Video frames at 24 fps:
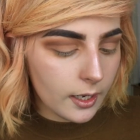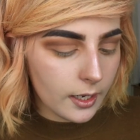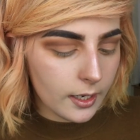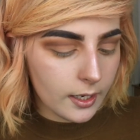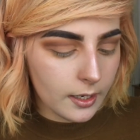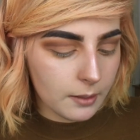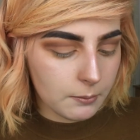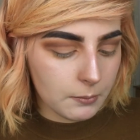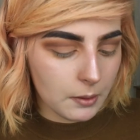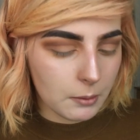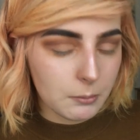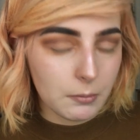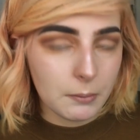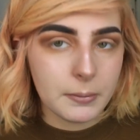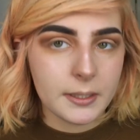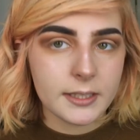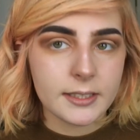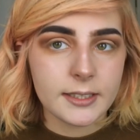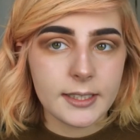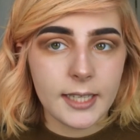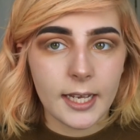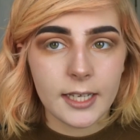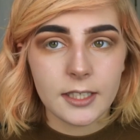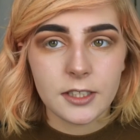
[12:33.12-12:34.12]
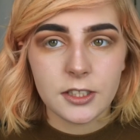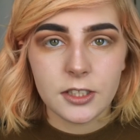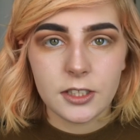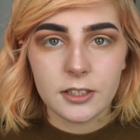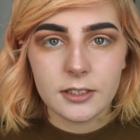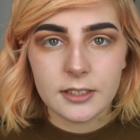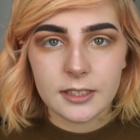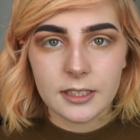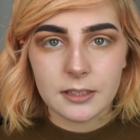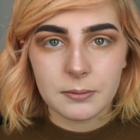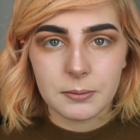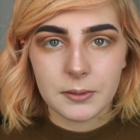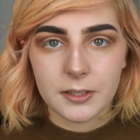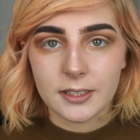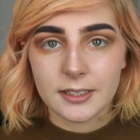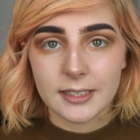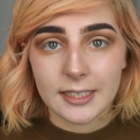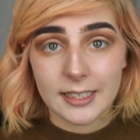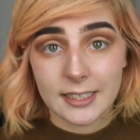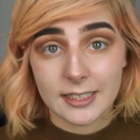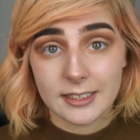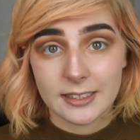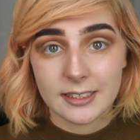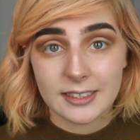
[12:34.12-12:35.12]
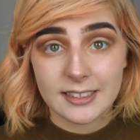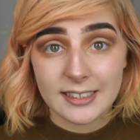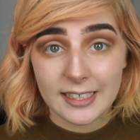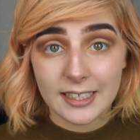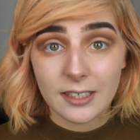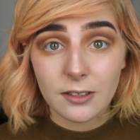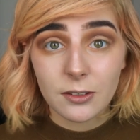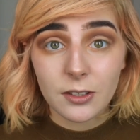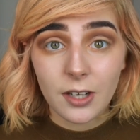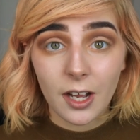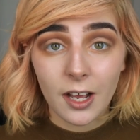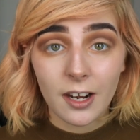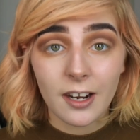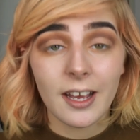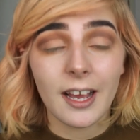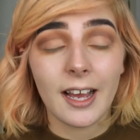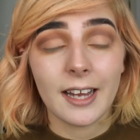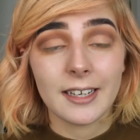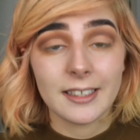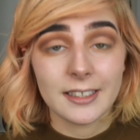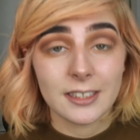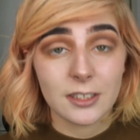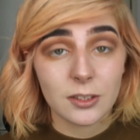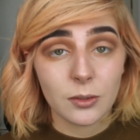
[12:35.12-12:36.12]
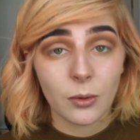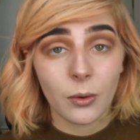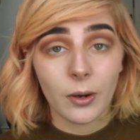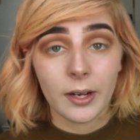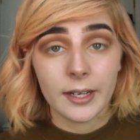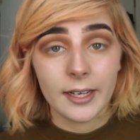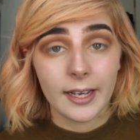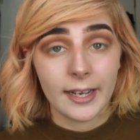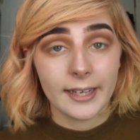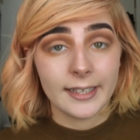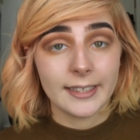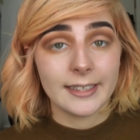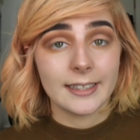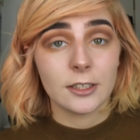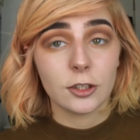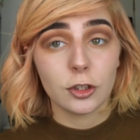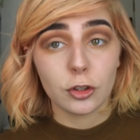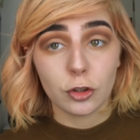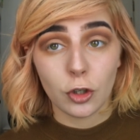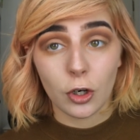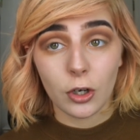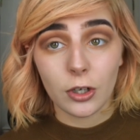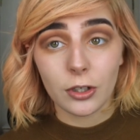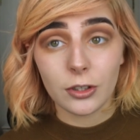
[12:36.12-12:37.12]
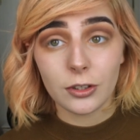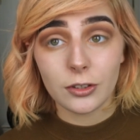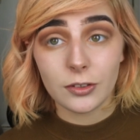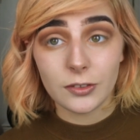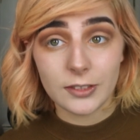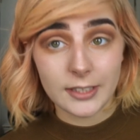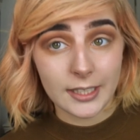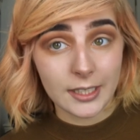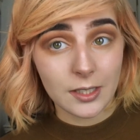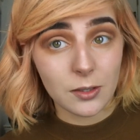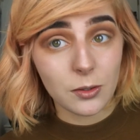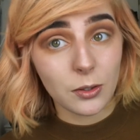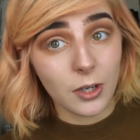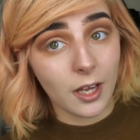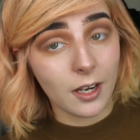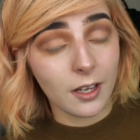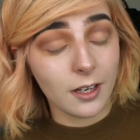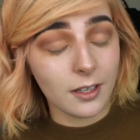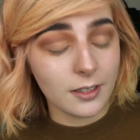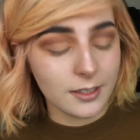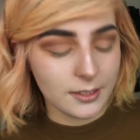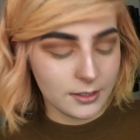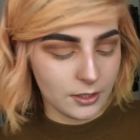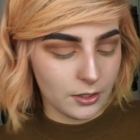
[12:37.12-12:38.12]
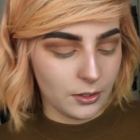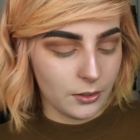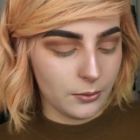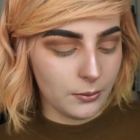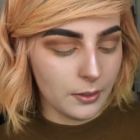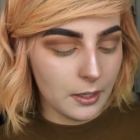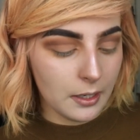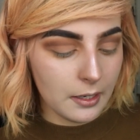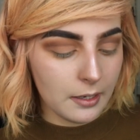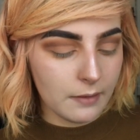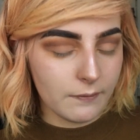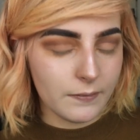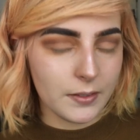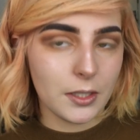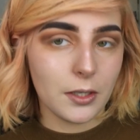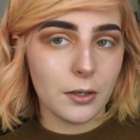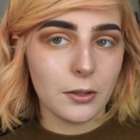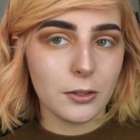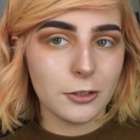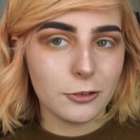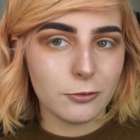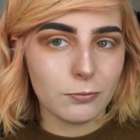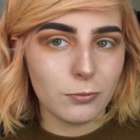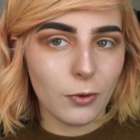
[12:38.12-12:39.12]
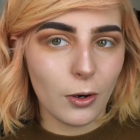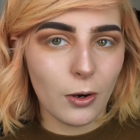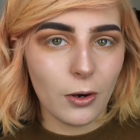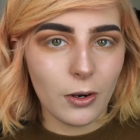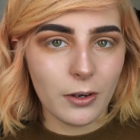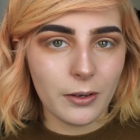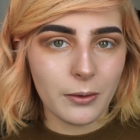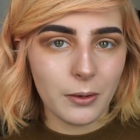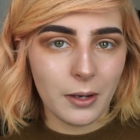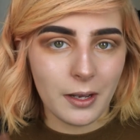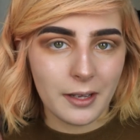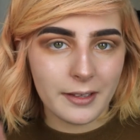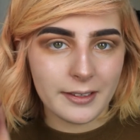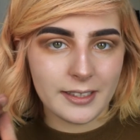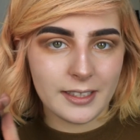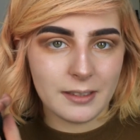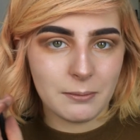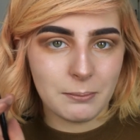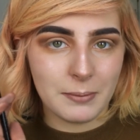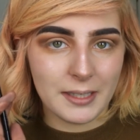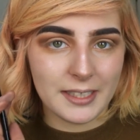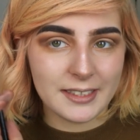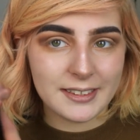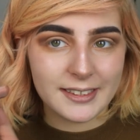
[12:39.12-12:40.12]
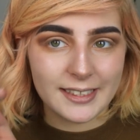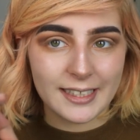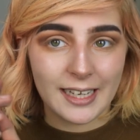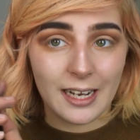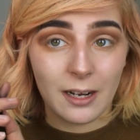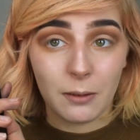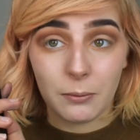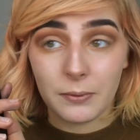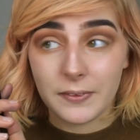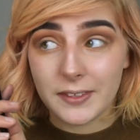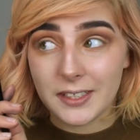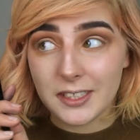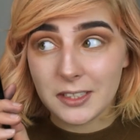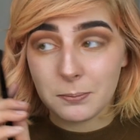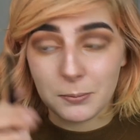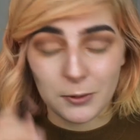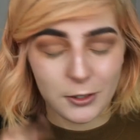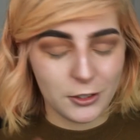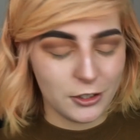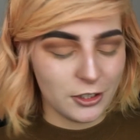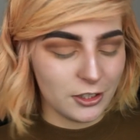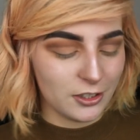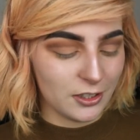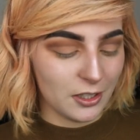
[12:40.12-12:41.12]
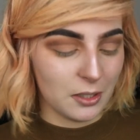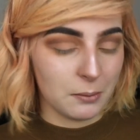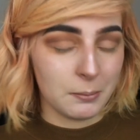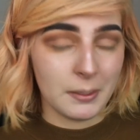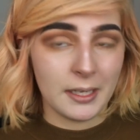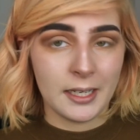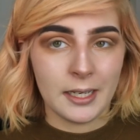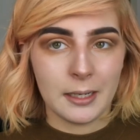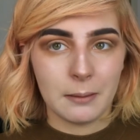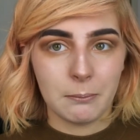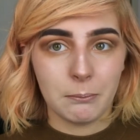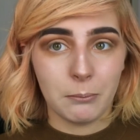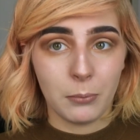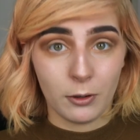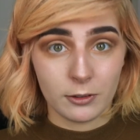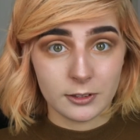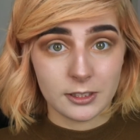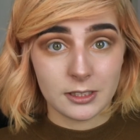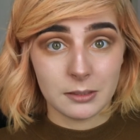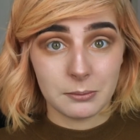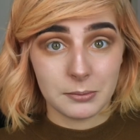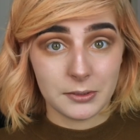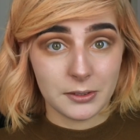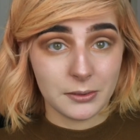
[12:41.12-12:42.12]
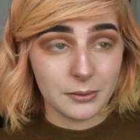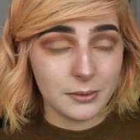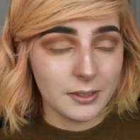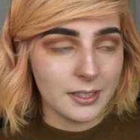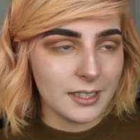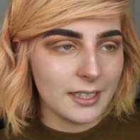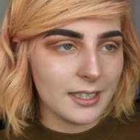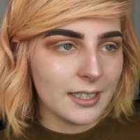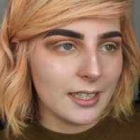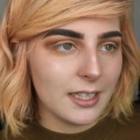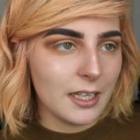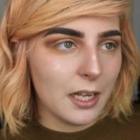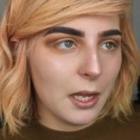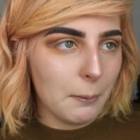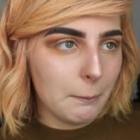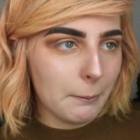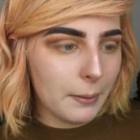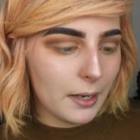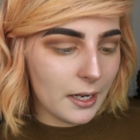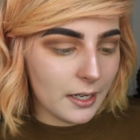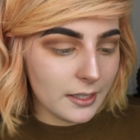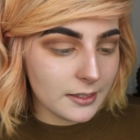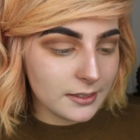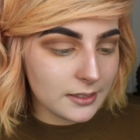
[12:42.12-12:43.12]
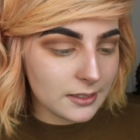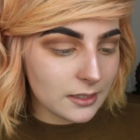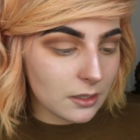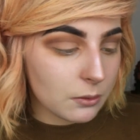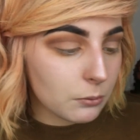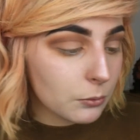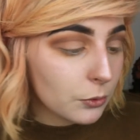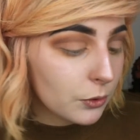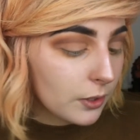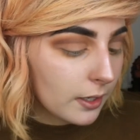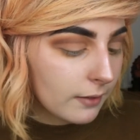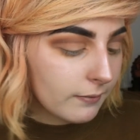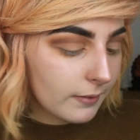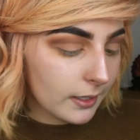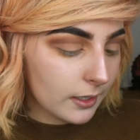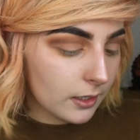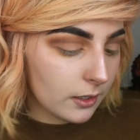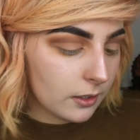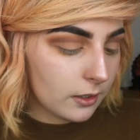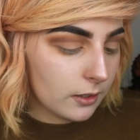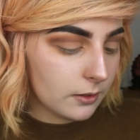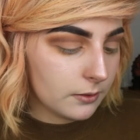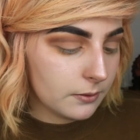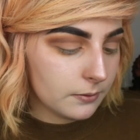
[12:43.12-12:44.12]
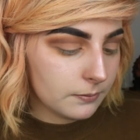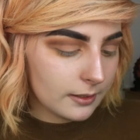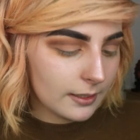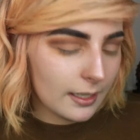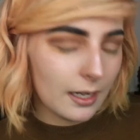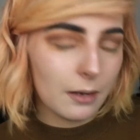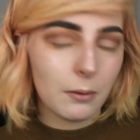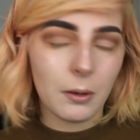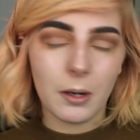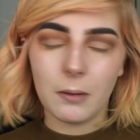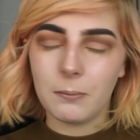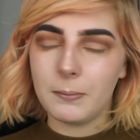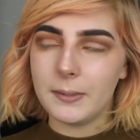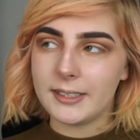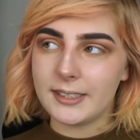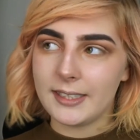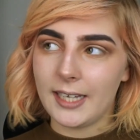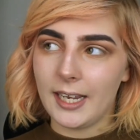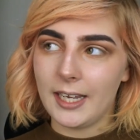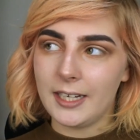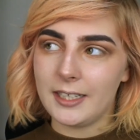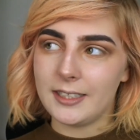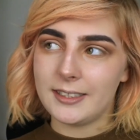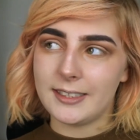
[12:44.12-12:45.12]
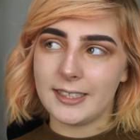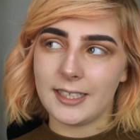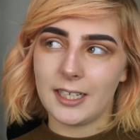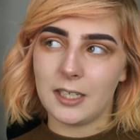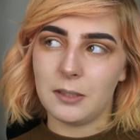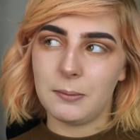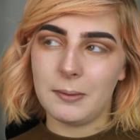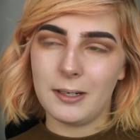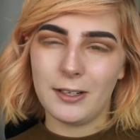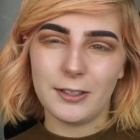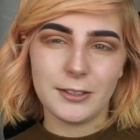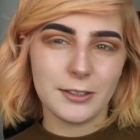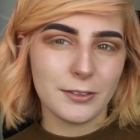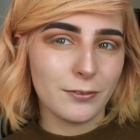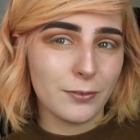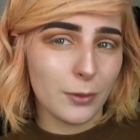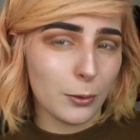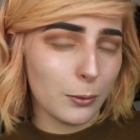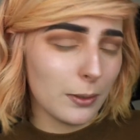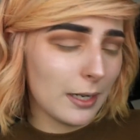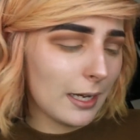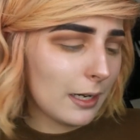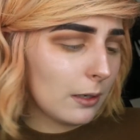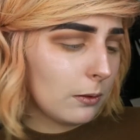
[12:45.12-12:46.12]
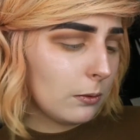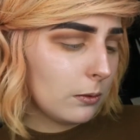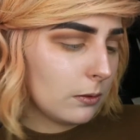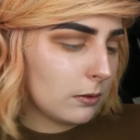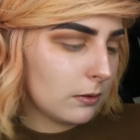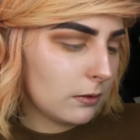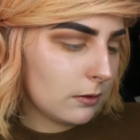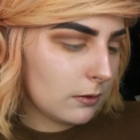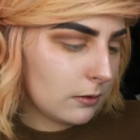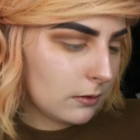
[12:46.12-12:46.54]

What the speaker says: I'm a bit scared to use this because it is a teal colour and it's quite a strong teal colour, so if it goes wrong and blending out with this brush is going to be impossible. But we'll give it a go. Now I'm a bit scared, is there going to be loads of fallout?